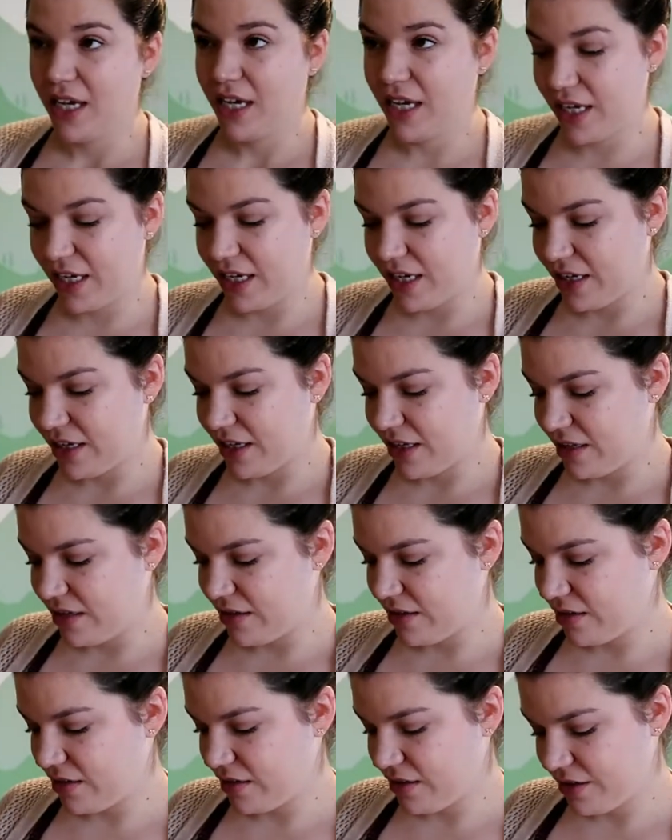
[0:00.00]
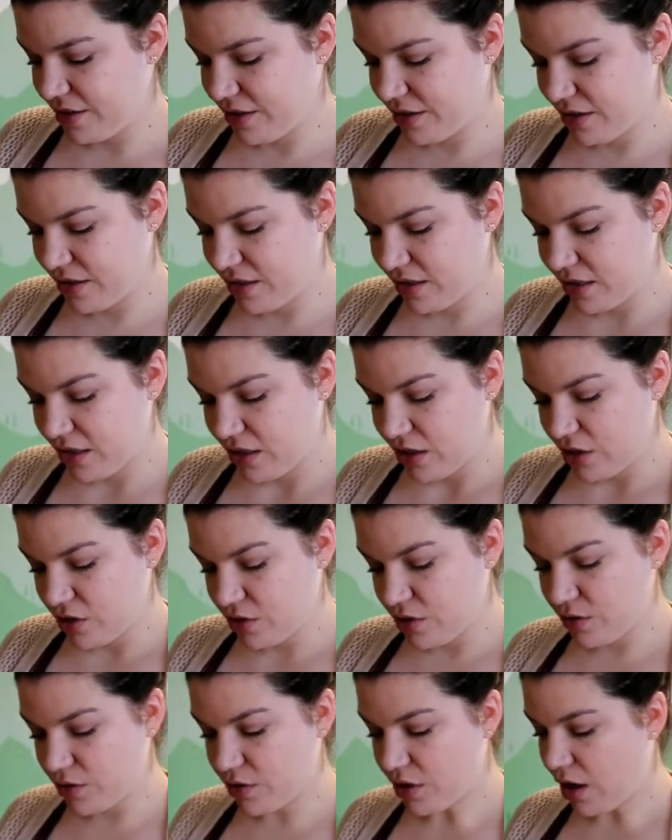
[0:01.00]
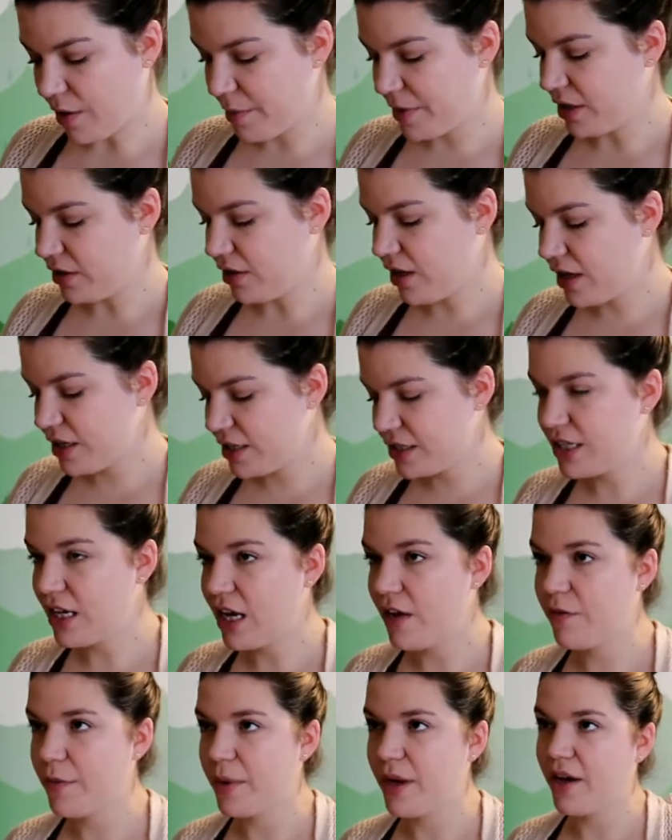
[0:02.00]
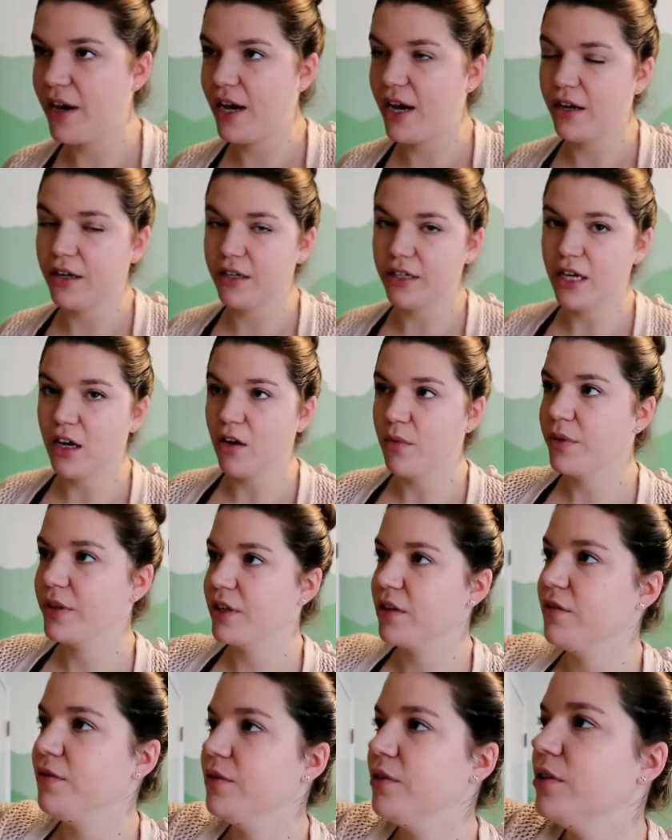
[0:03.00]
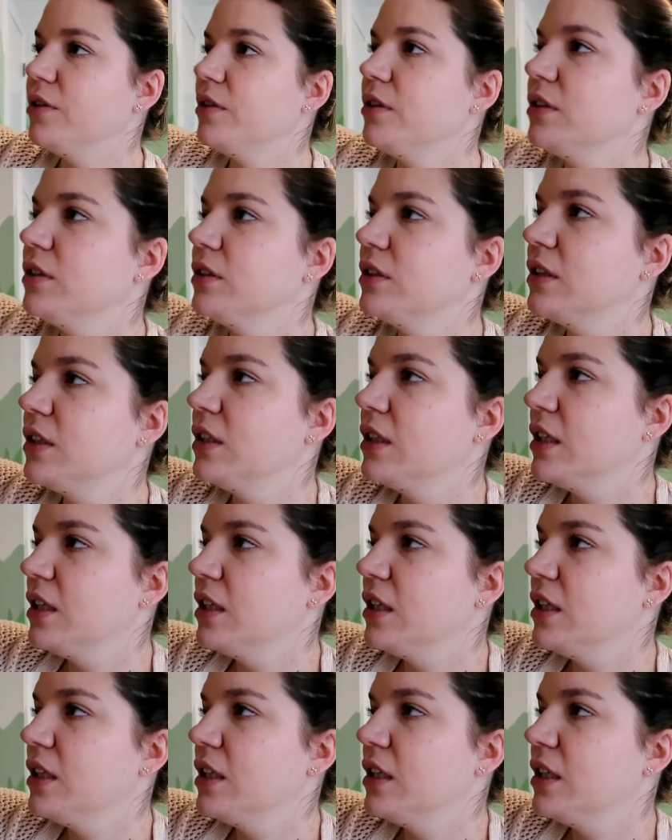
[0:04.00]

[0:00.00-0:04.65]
And she taught me a lot of stuff about how to tell when they're full